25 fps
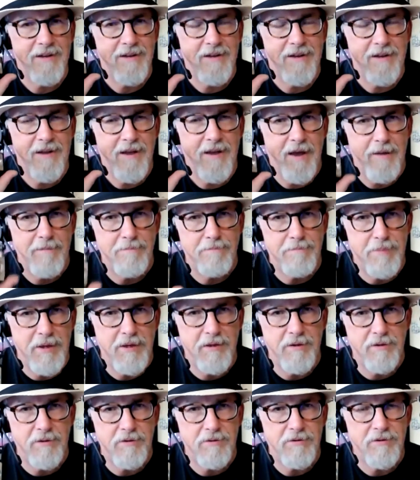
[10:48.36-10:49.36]
and
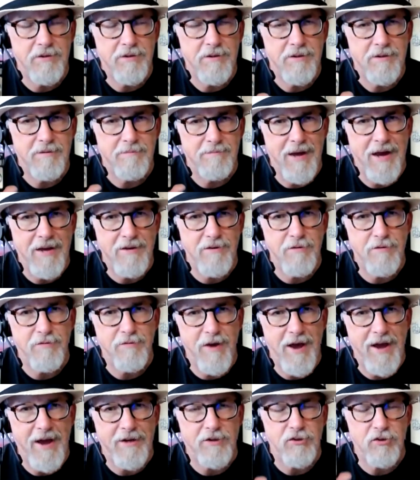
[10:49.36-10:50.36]
build,
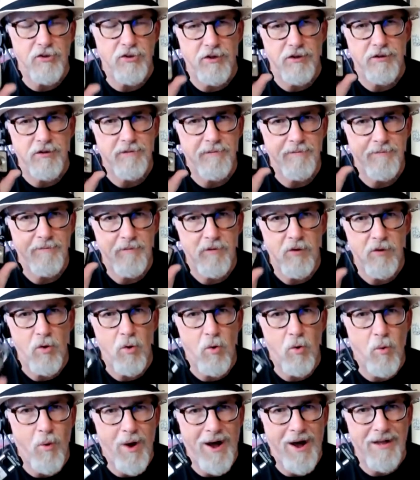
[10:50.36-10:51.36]
manufacture
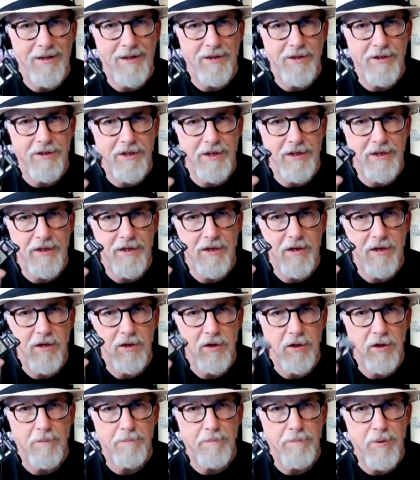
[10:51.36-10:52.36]
quality
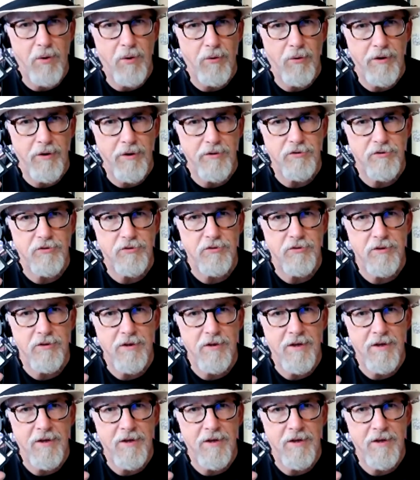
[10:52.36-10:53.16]
components.